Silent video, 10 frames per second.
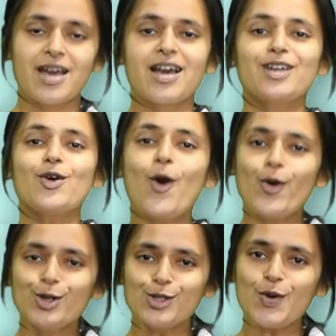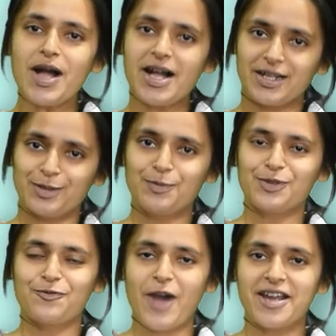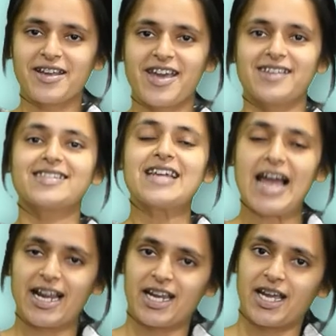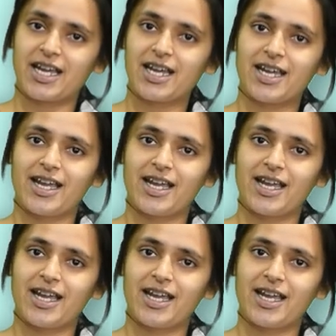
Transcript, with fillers: It also helps fight against headache